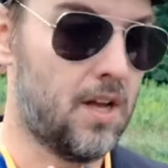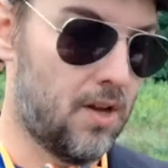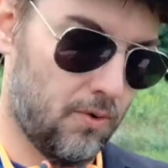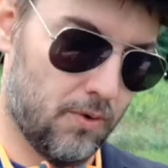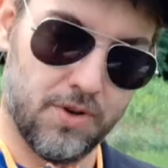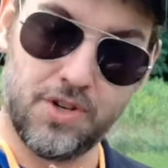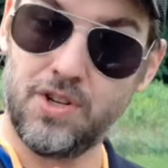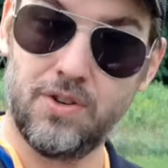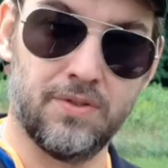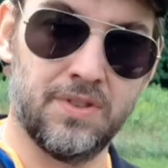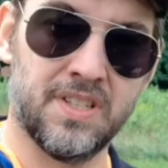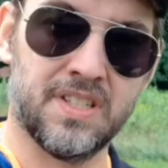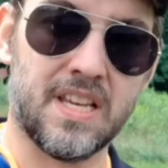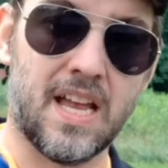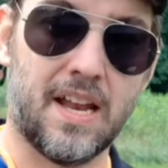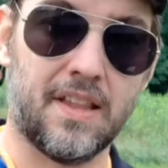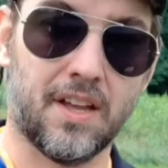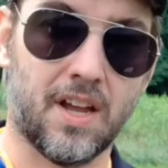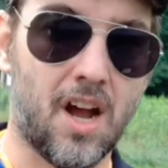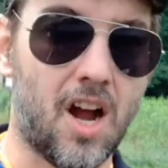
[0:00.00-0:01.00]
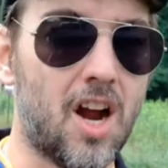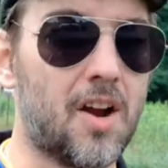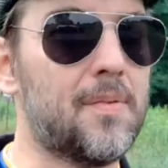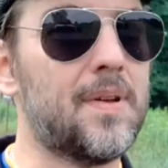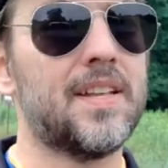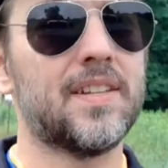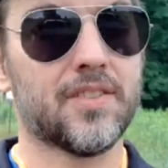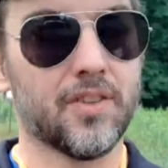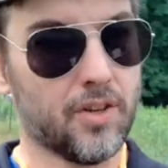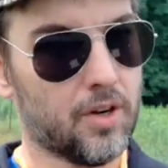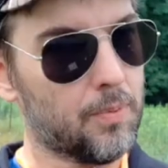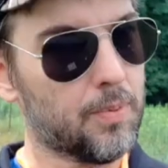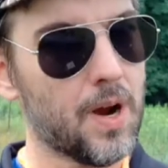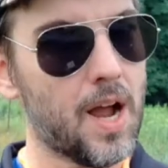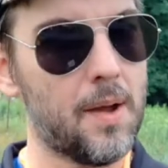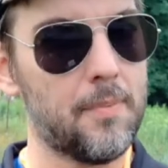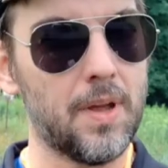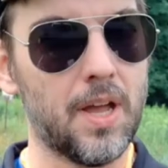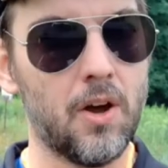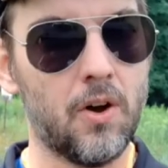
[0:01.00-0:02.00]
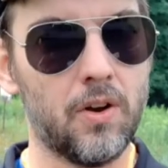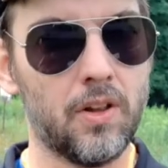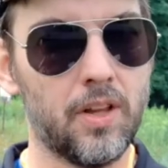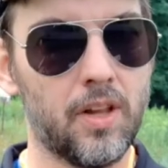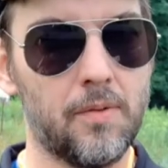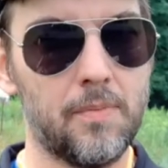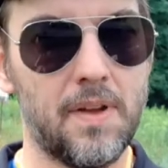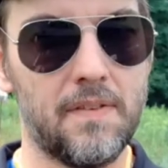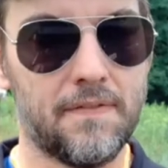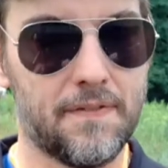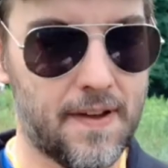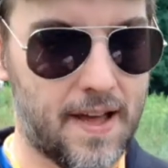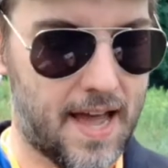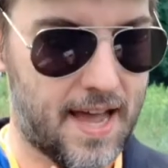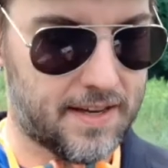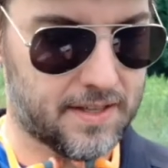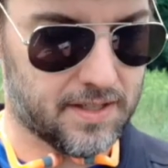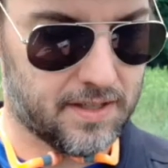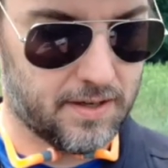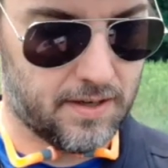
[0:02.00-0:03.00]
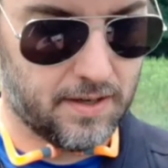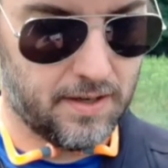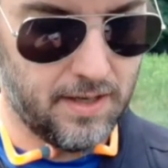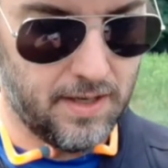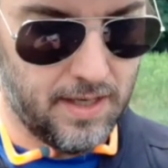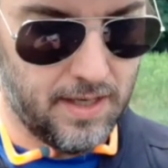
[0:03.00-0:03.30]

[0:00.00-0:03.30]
We're shooting this out of the carbine, so it'll probably be going a little bit faster.